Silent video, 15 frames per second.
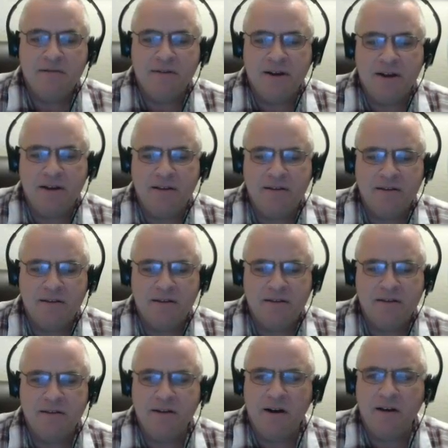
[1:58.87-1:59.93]
Well,
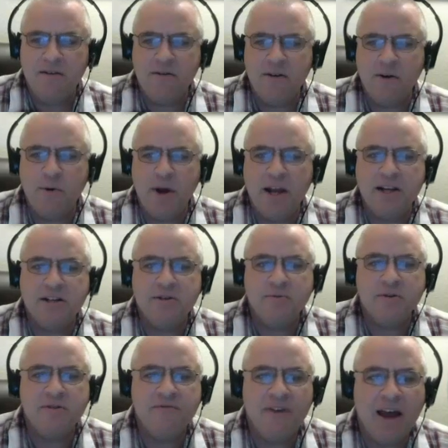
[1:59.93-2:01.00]
the other equation
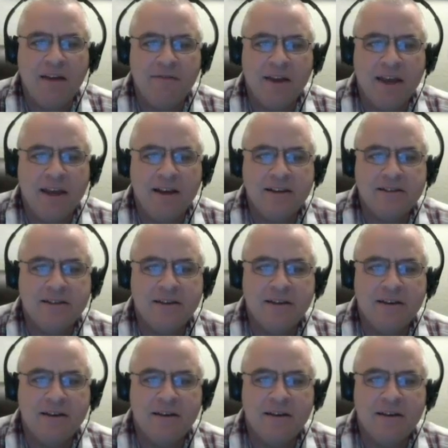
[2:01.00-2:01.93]
was 5x